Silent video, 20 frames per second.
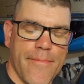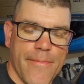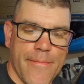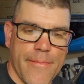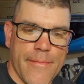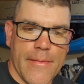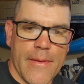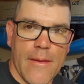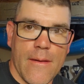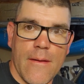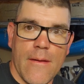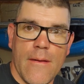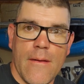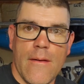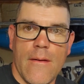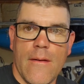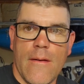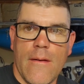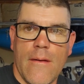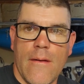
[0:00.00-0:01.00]

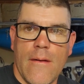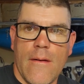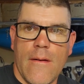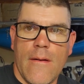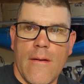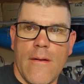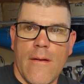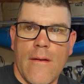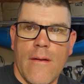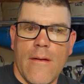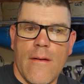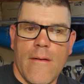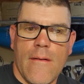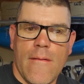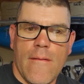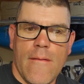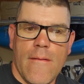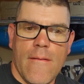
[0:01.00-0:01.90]
No one is speaking in this clip.